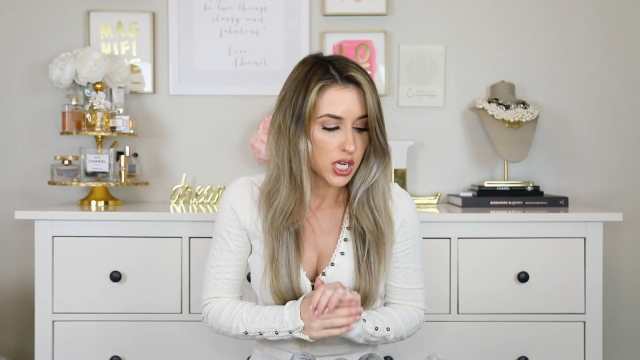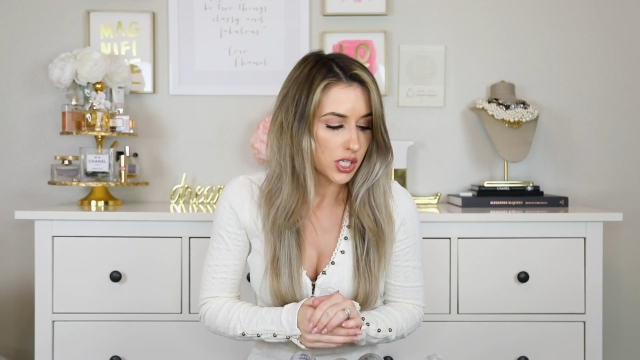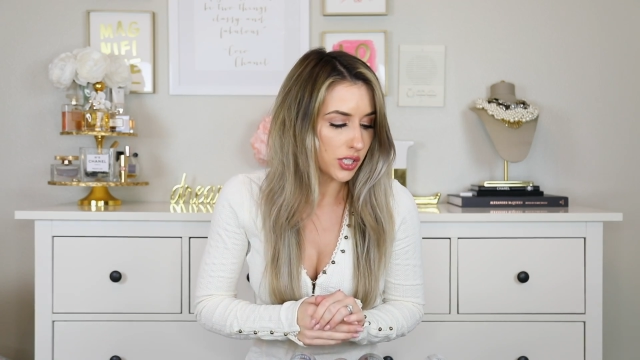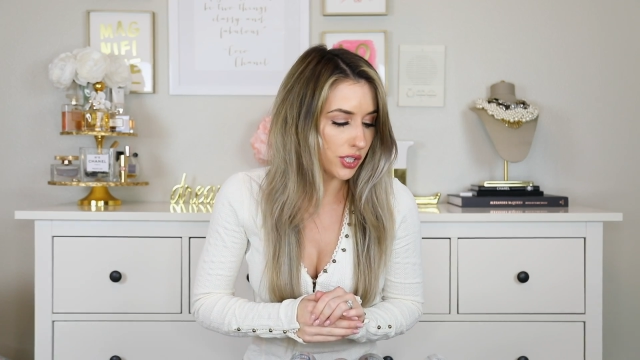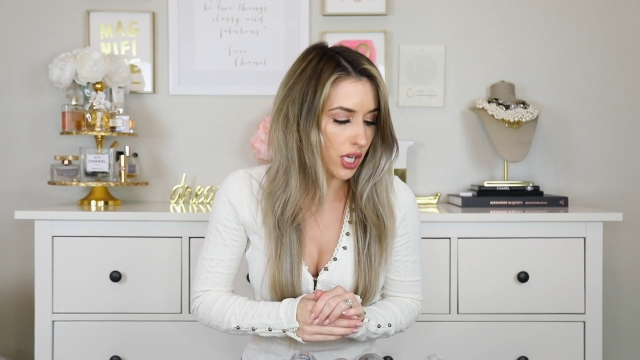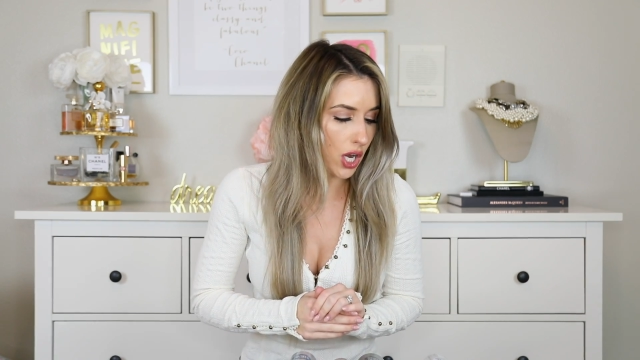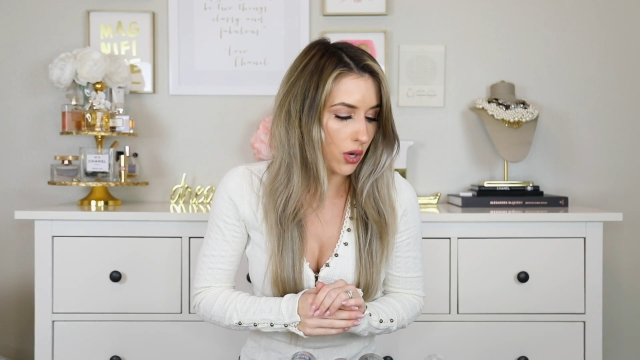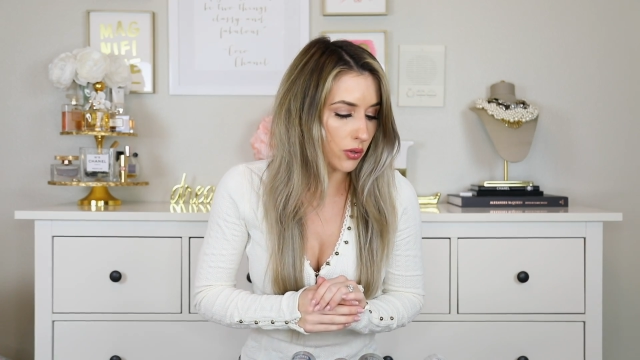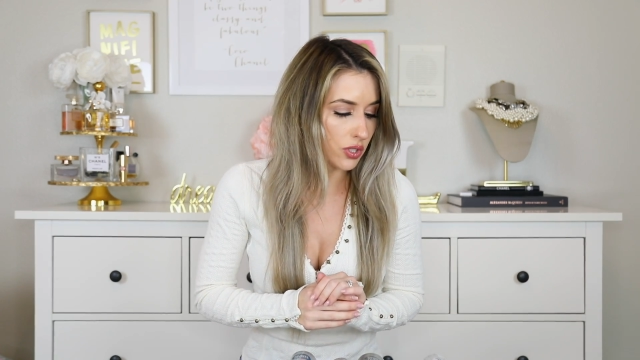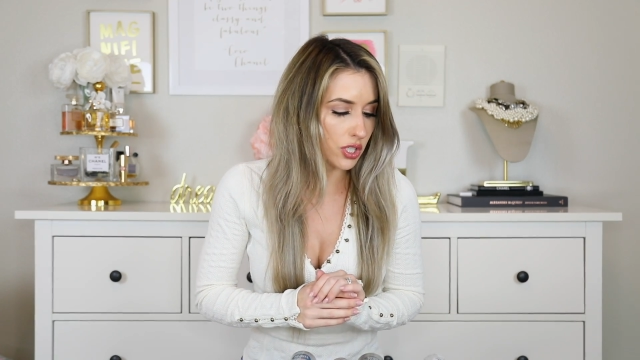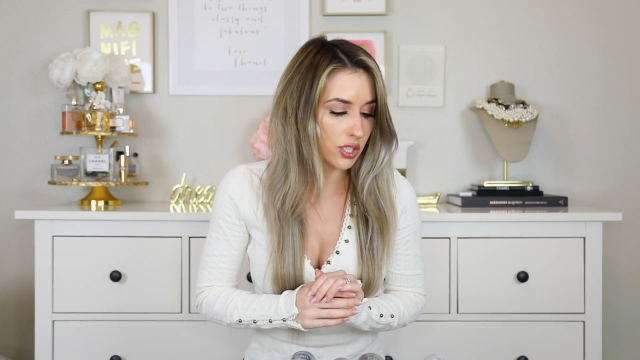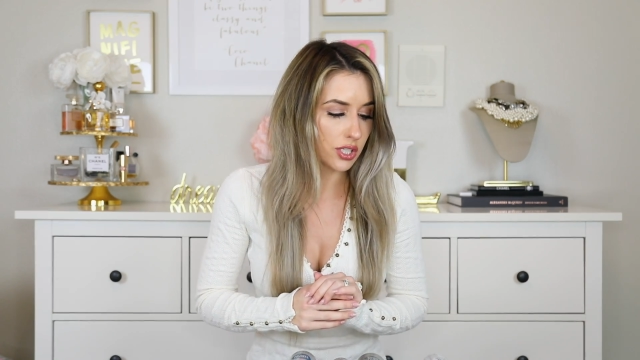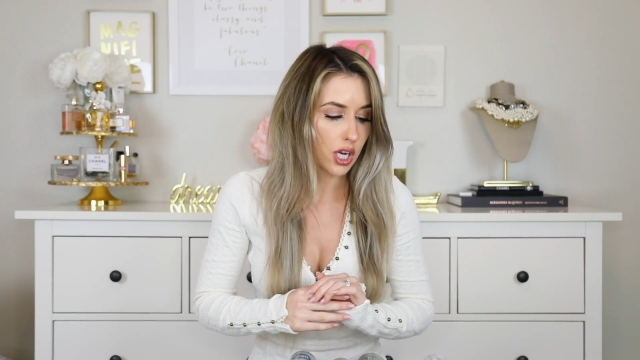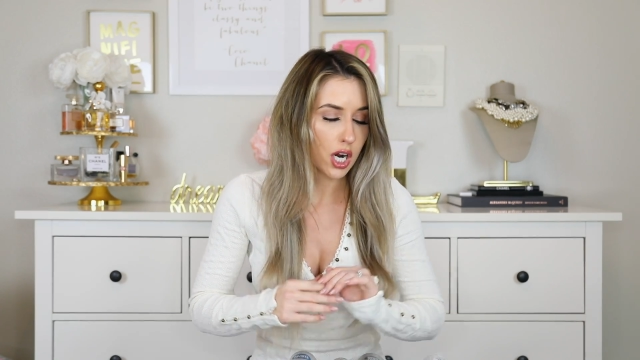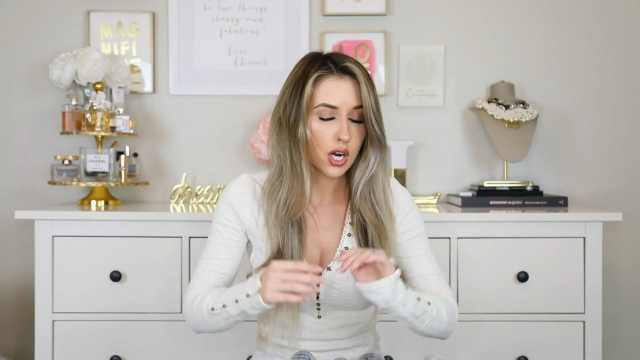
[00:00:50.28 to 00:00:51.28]
So to
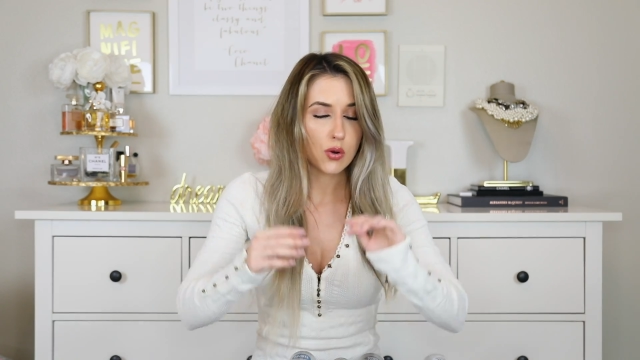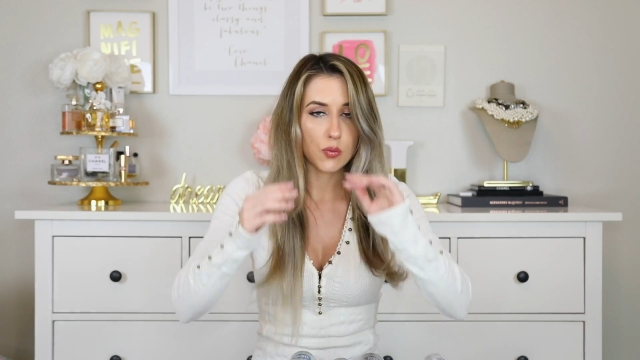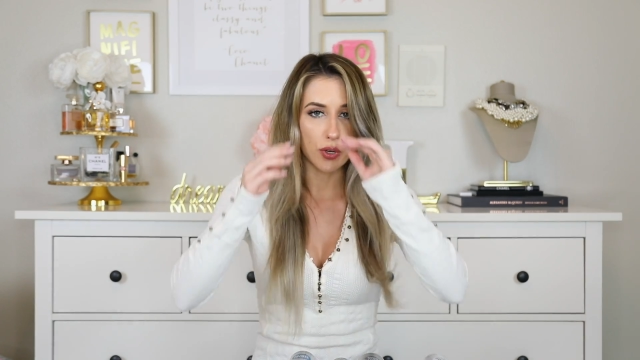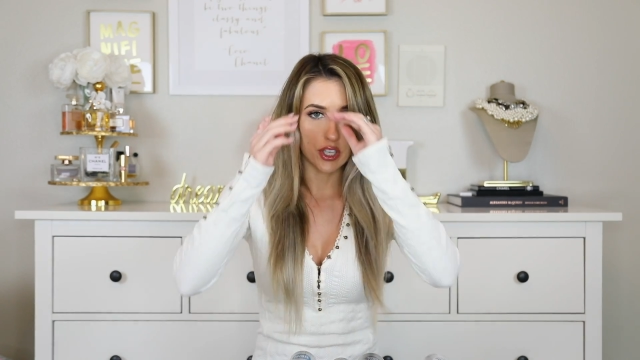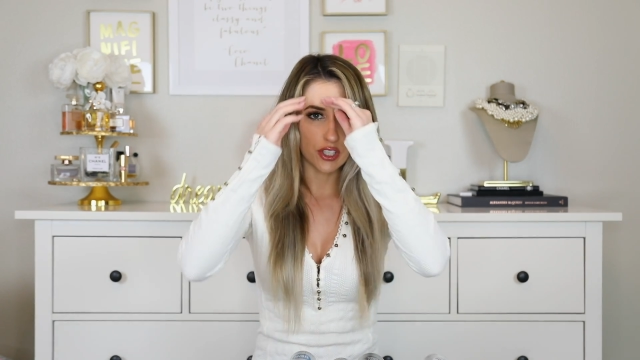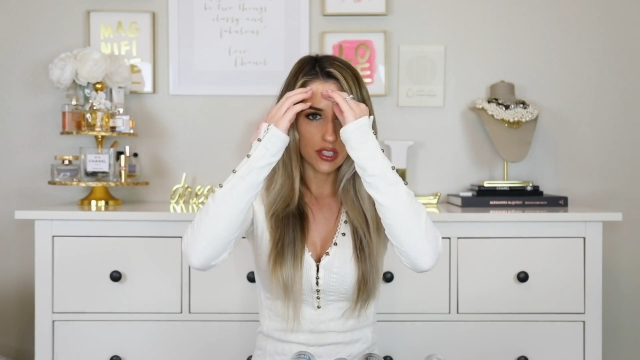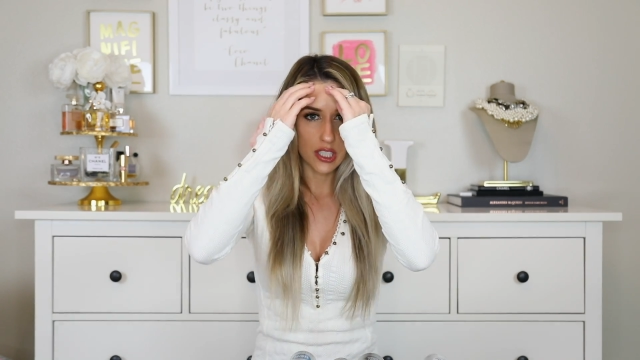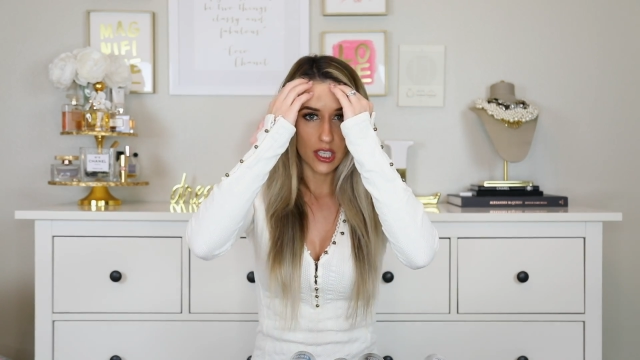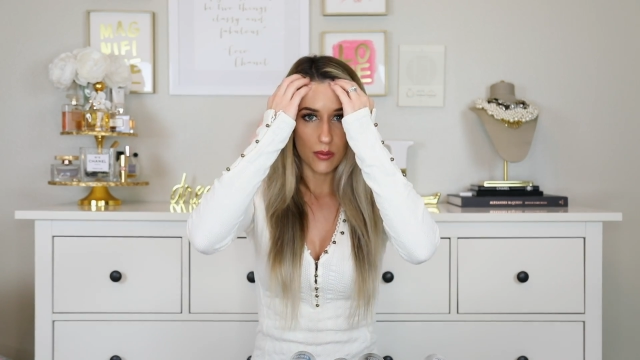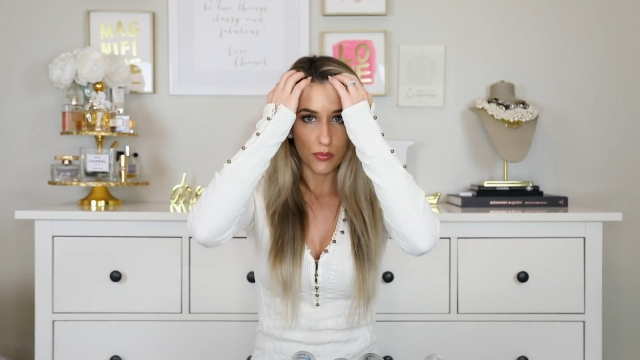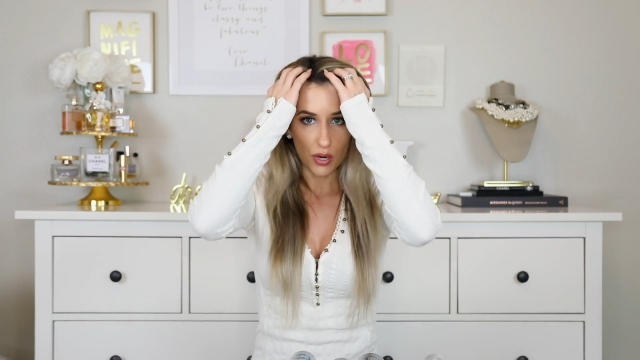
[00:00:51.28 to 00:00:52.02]
start, we're just going to